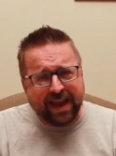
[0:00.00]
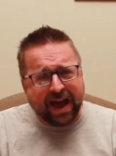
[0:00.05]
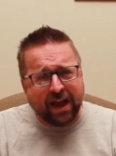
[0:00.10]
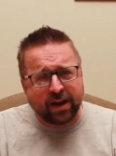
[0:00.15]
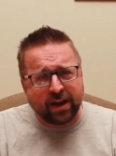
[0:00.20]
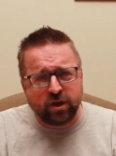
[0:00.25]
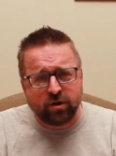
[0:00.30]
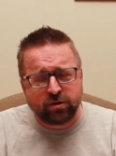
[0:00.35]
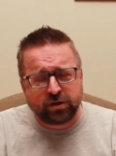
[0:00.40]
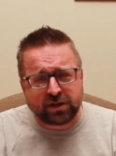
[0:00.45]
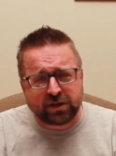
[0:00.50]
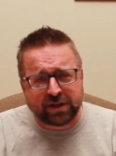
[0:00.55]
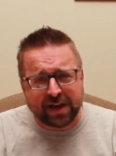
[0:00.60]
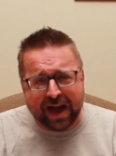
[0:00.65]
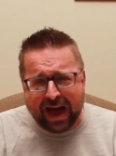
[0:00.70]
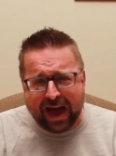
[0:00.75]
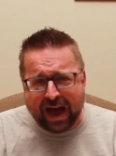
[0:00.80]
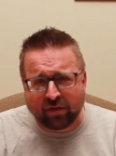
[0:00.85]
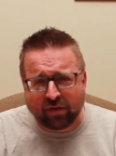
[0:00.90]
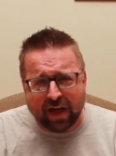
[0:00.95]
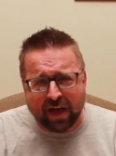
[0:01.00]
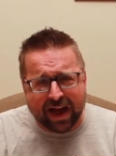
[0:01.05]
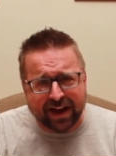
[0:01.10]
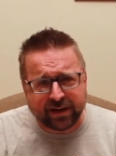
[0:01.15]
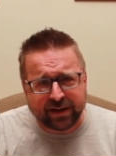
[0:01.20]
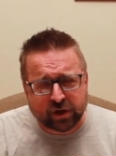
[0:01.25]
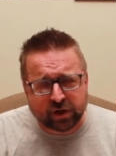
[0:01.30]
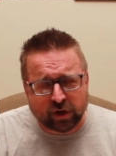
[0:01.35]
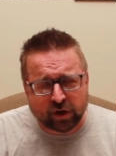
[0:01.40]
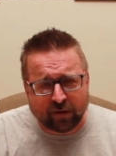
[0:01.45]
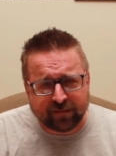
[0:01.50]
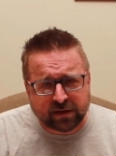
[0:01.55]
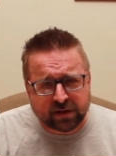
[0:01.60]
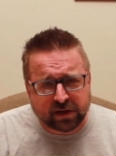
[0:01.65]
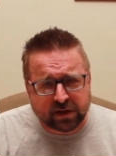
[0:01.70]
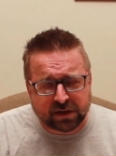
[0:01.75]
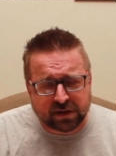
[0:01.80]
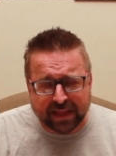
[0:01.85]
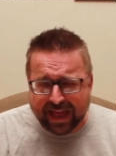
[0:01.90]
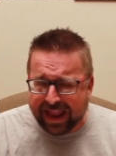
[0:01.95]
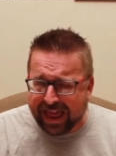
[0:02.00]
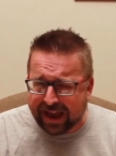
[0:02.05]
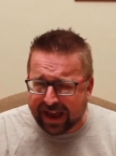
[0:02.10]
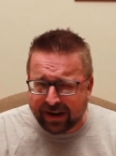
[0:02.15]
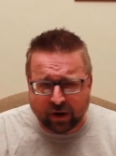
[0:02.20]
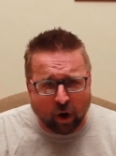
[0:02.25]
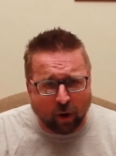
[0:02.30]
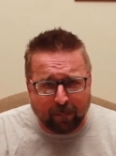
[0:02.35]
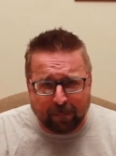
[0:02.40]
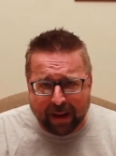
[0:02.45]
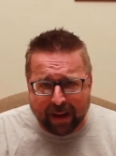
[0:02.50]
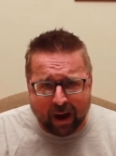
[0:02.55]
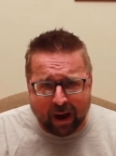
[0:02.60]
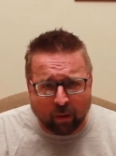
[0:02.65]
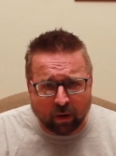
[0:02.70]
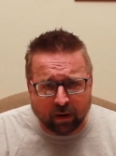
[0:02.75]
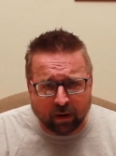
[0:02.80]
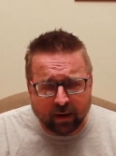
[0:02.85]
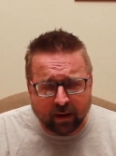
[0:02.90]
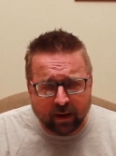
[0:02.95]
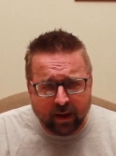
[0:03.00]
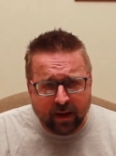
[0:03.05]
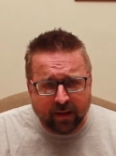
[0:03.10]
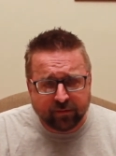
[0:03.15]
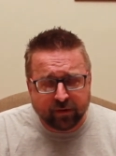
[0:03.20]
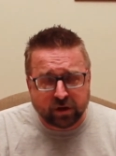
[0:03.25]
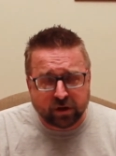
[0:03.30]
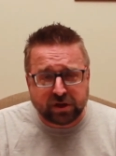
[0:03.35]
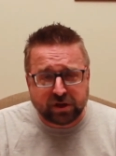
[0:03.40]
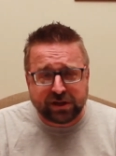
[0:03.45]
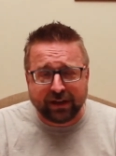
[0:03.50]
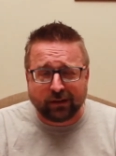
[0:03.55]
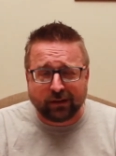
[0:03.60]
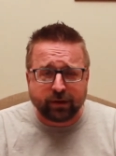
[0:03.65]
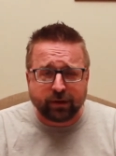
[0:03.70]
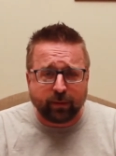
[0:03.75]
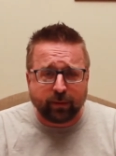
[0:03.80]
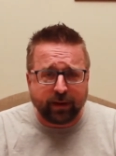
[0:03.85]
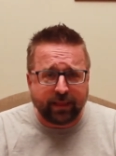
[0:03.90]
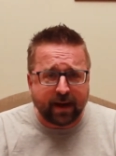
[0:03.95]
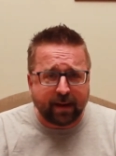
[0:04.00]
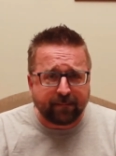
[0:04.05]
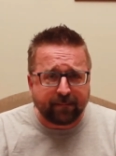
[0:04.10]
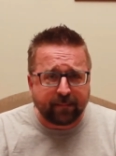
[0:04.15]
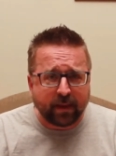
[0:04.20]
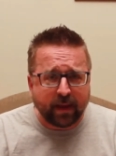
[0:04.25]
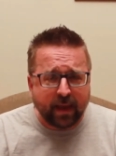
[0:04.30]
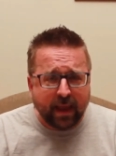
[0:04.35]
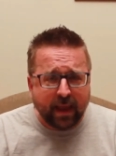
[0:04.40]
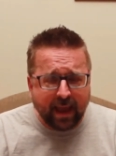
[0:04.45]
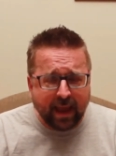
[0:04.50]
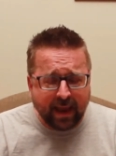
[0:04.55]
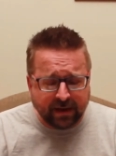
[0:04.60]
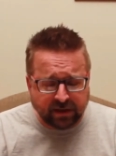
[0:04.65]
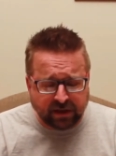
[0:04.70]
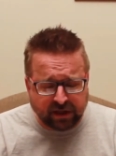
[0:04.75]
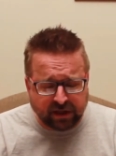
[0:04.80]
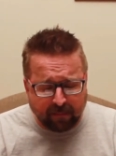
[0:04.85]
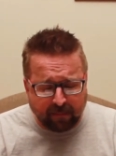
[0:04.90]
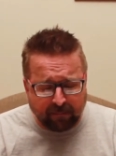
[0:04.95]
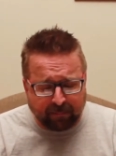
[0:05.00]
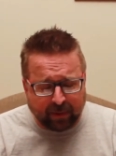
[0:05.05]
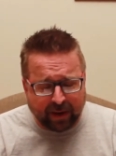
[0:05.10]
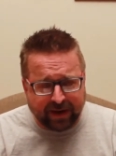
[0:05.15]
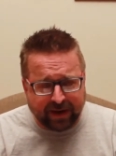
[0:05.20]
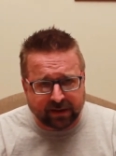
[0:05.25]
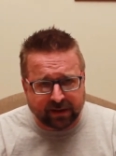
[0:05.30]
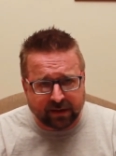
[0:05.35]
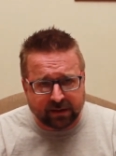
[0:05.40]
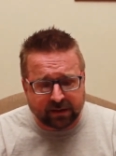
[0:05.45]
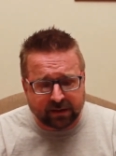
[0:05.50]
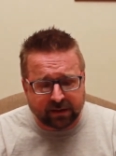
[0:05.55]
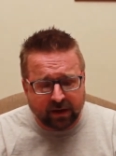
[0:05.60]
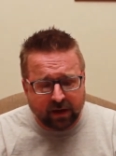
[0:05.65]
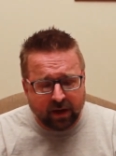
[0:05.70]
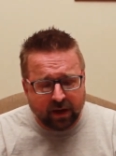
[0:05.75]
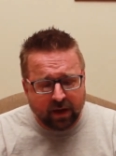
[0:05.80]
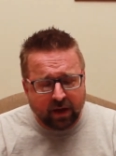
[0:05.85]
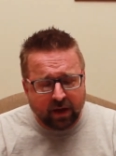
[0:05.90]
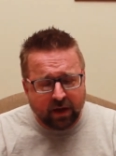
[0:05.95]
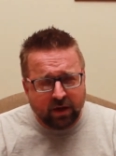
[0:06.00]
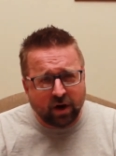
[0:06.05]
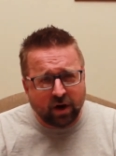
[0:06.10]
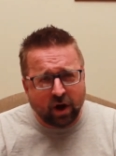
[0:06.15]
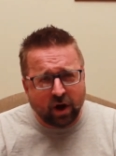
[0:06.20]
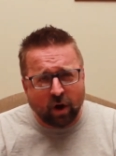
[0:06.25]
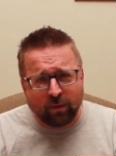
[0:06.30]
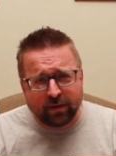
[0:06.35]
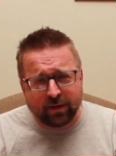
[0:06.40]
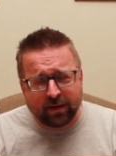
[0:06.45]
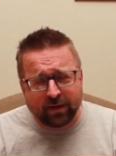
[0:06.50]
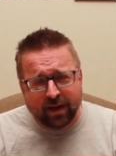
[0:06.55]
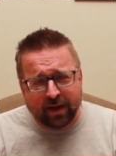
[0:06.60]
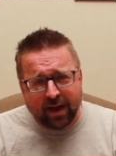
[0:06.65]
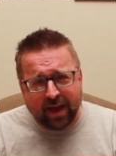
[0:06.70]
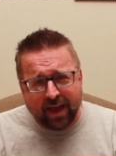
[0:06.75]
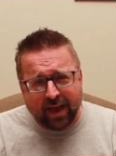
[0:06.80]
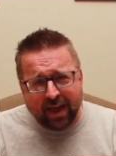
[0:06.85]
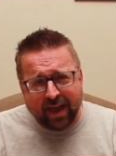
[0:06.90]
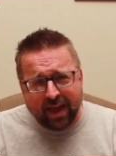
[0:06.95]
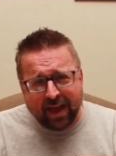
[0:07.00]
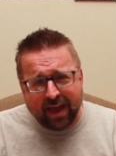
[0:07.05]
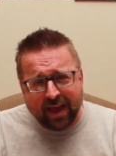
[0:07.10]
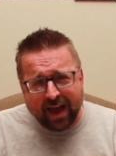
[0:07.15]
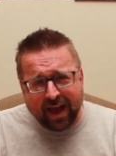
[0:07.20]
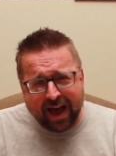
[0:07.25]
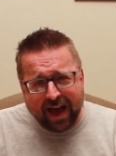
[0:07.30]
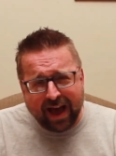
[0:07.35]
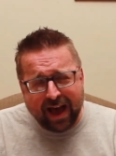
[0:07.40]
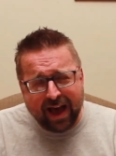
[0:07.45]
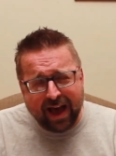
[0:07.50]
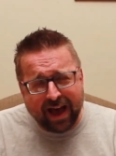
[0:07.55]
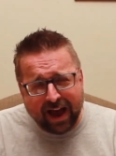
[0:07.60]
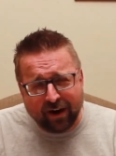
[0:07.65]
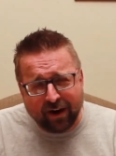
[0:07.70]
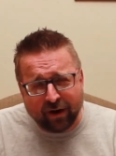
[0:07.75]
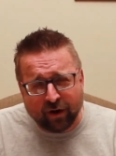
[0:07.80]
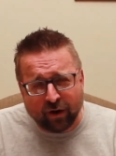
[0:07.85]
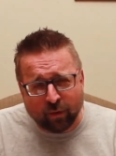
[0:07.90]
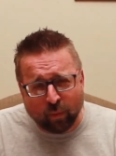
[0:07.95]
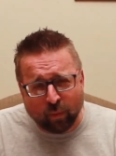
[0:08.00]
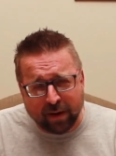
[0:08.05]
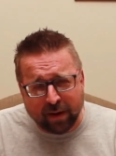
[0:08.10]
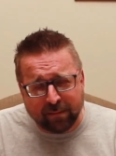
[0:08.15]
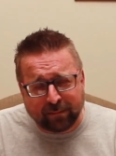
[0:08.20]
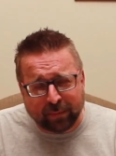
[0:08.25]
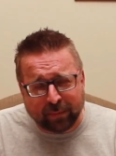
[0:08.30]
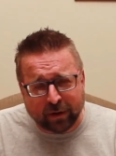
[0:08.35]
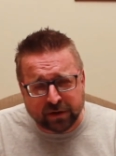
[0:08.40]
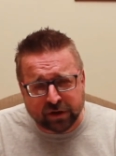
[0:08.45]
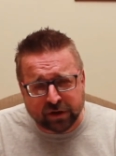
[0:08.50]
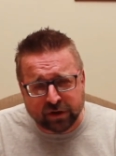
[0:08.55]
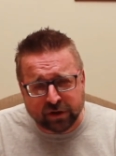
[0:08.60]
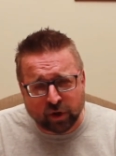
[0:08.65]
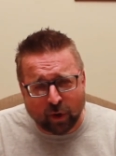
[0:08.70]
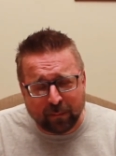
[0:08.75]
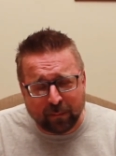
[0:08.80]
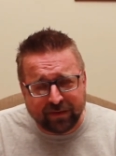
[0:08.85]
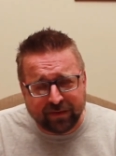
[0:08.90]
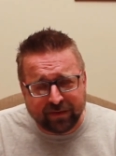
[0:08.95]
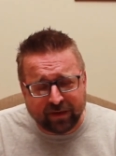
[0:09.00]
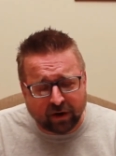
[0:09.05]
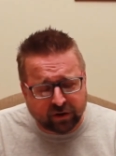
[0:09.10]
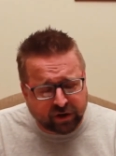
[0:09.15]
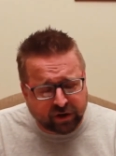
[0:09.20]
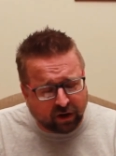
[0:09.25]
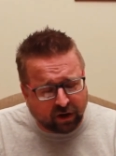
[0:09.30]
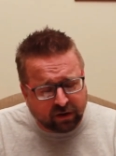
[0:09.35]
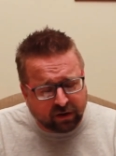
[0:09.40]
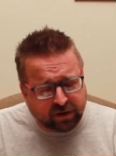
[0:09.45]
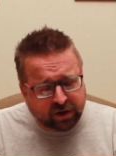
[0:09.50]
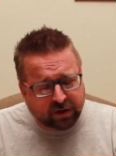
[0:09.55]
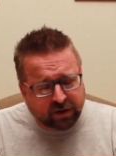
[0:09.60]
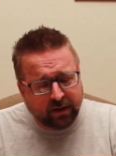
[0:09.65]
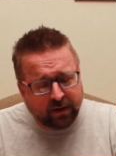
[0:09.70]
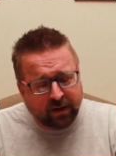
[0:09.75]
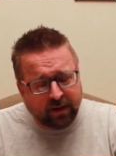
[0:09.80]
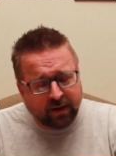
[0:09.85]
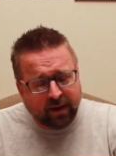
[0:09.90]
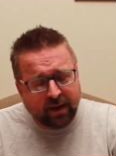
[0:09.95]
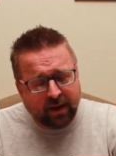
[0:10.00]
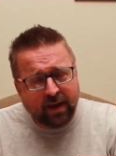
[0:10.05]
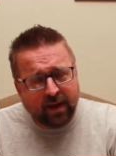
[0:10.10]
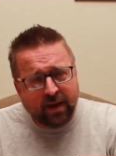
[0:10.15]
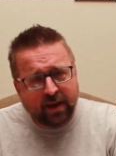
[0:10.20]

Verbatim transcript: they got used to online services that had no power. They're still doing them in some places. You know, I heard one person told me their church